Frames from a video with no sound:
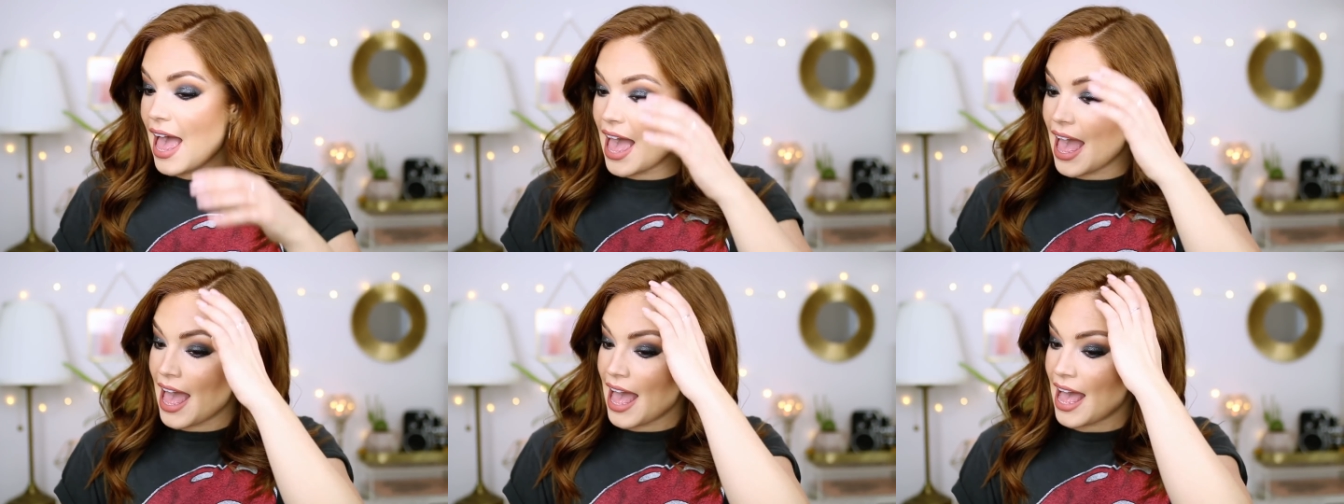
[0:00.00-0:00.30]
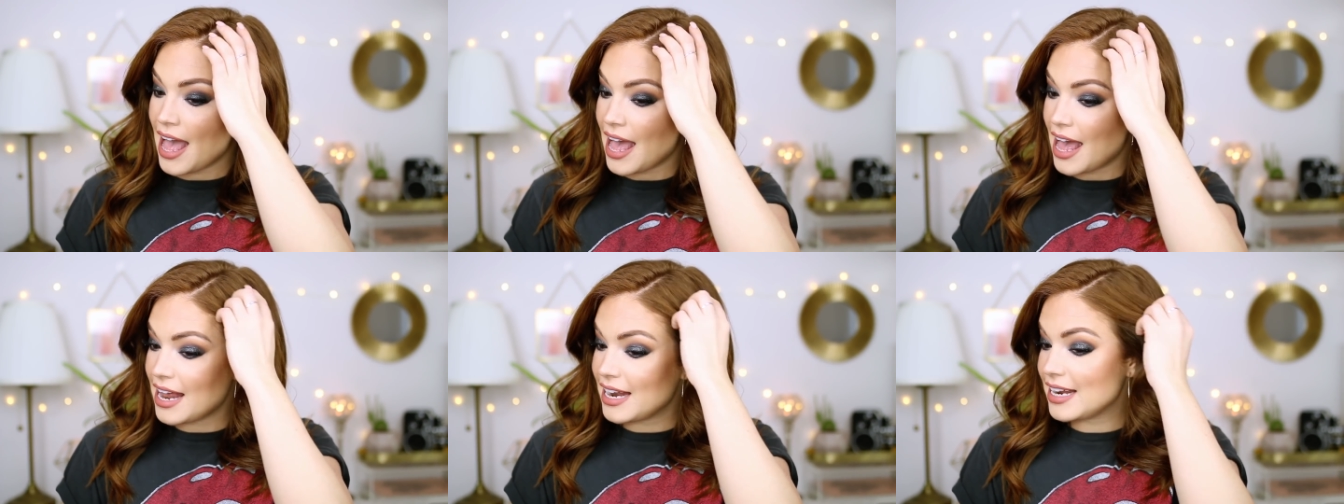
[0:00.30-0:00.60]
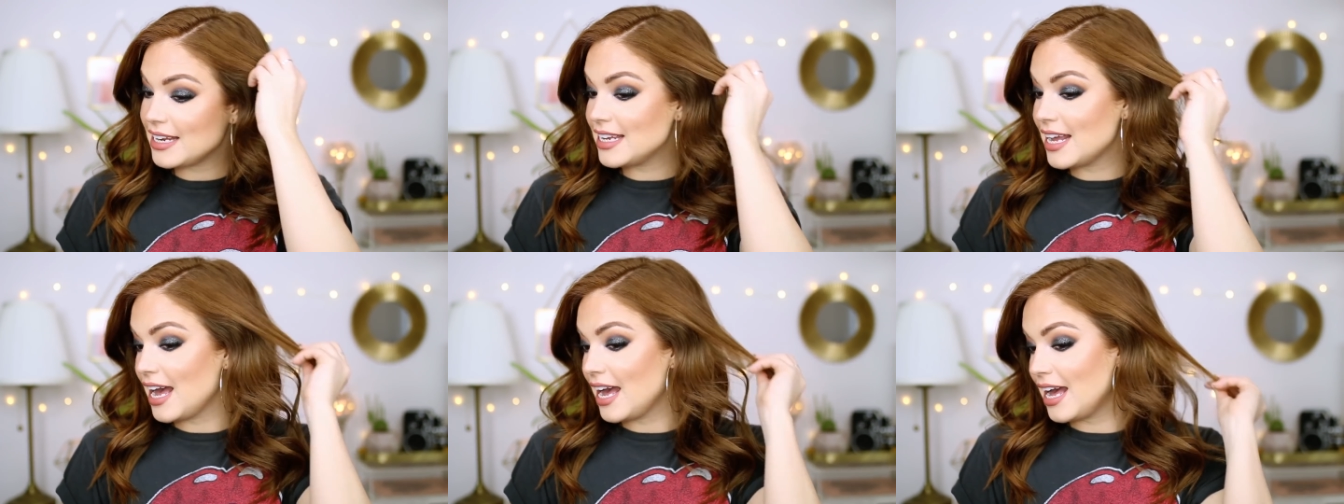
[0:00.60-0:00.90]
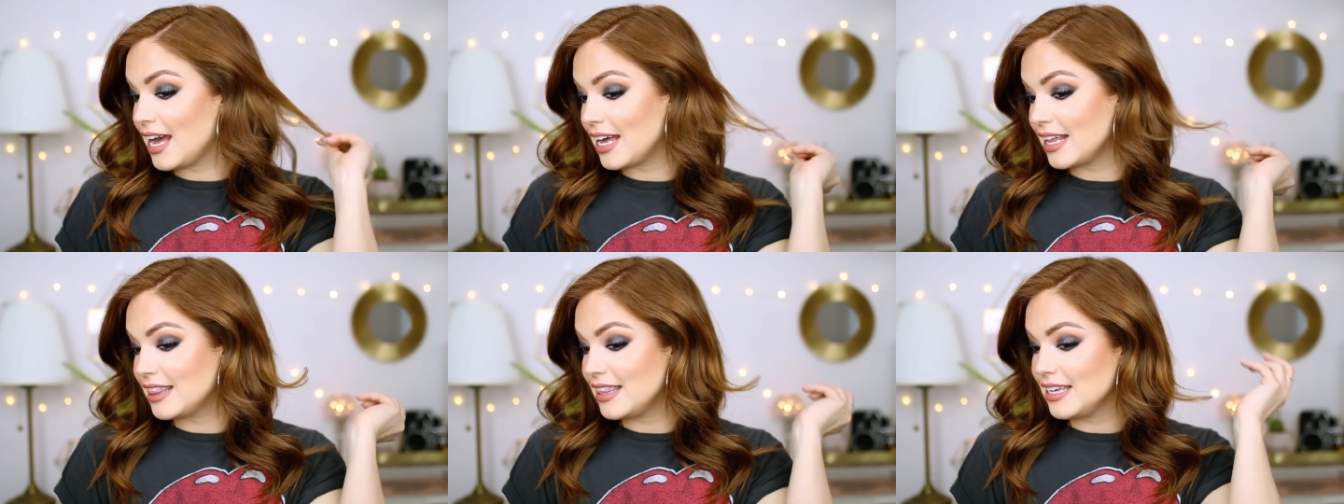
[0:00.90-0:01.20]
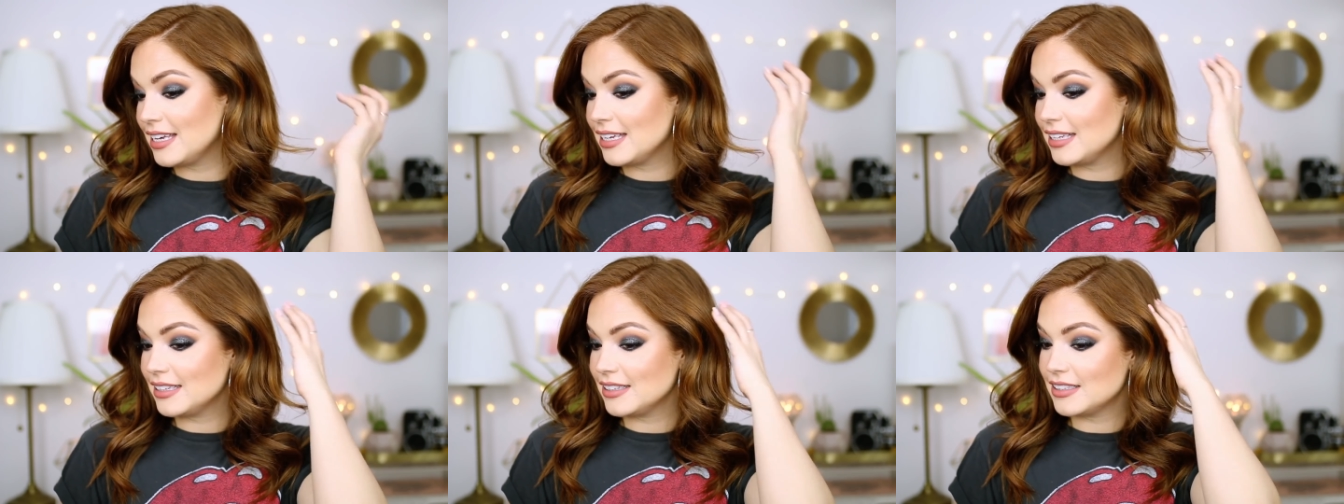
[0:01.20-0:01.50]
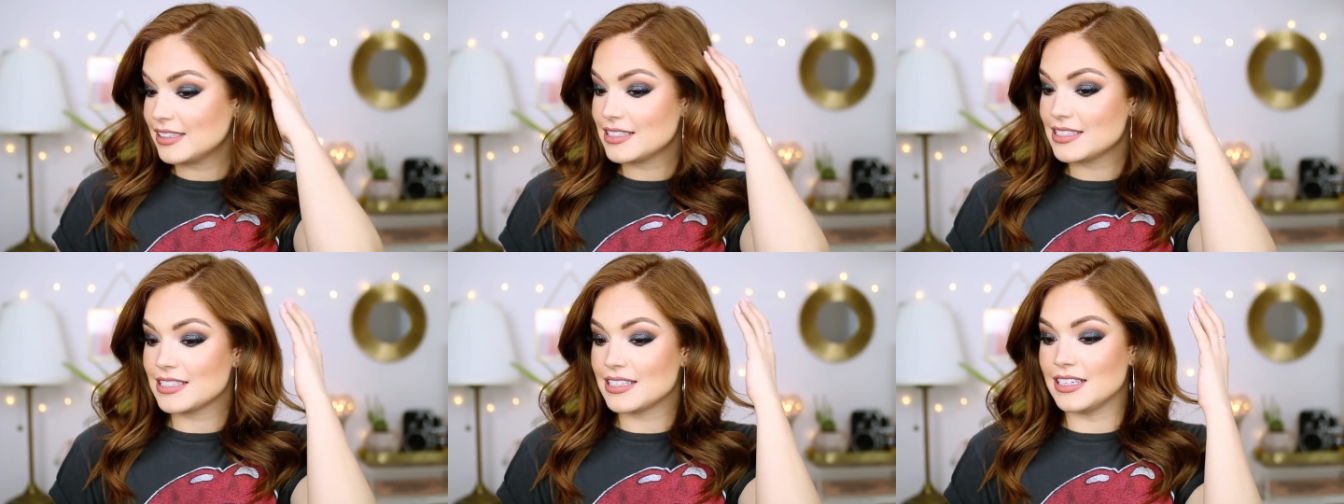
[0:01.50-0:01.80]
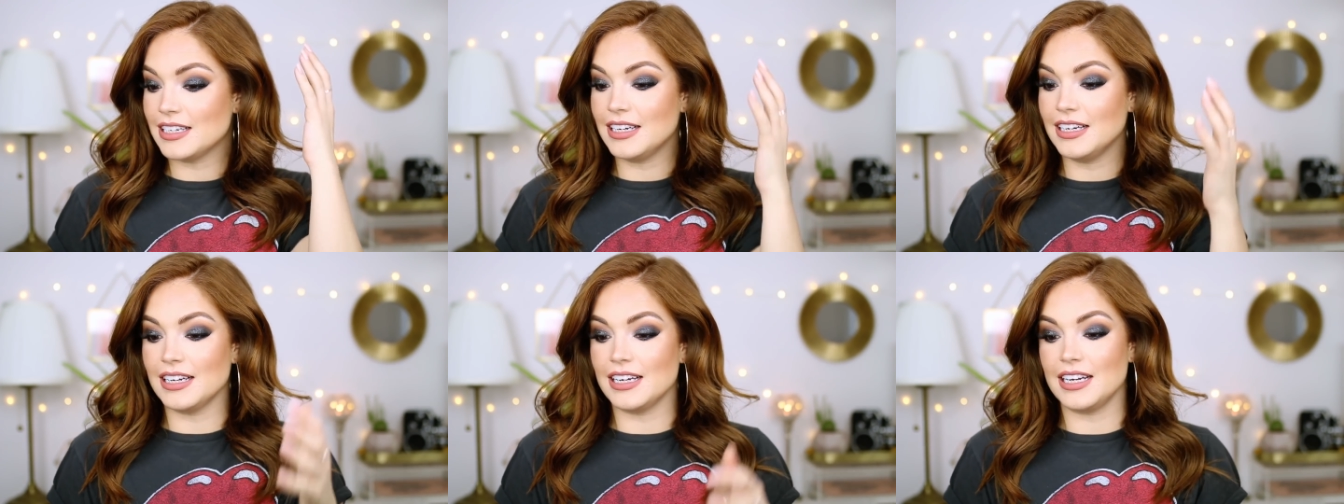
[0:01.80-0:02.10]
And yeah, I think it looks
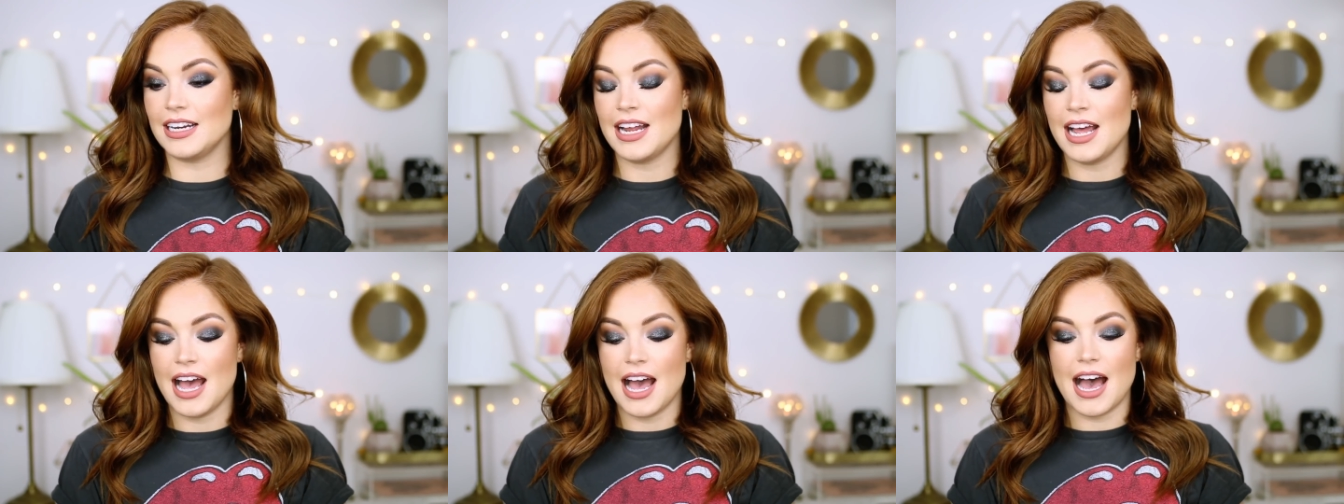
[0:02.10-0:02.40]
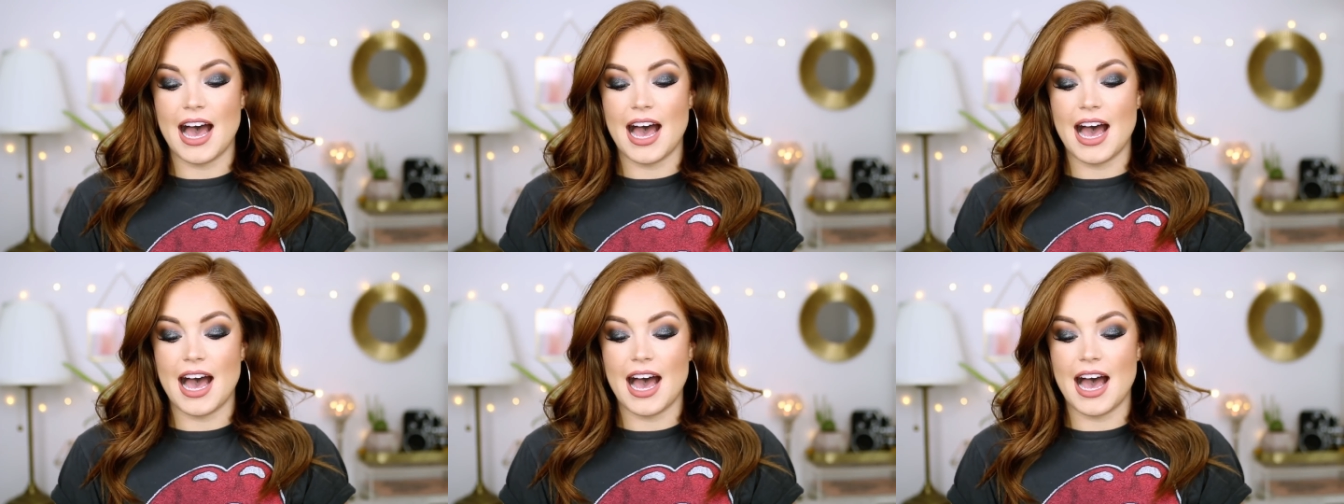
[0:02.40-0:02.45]
good.